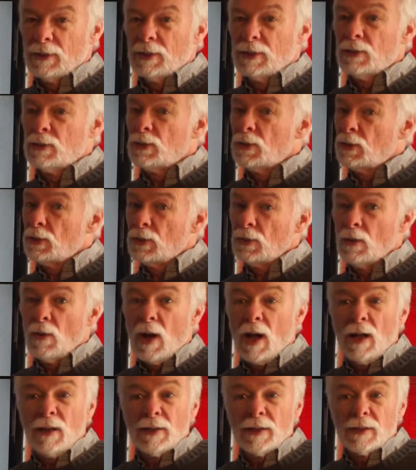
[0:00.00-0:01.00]
is to do
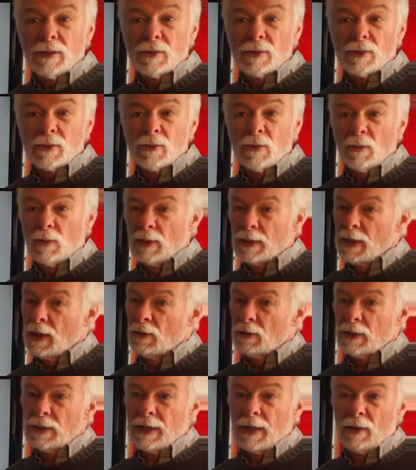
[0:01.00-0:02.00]
all this
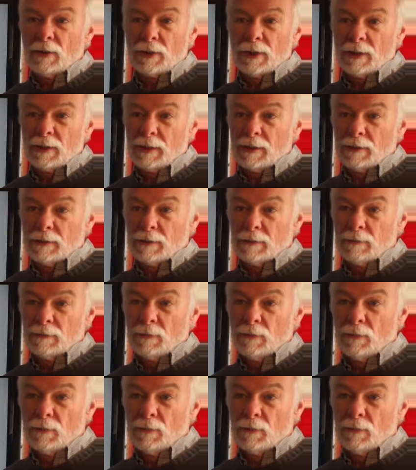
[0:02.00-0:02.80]
without a calculator.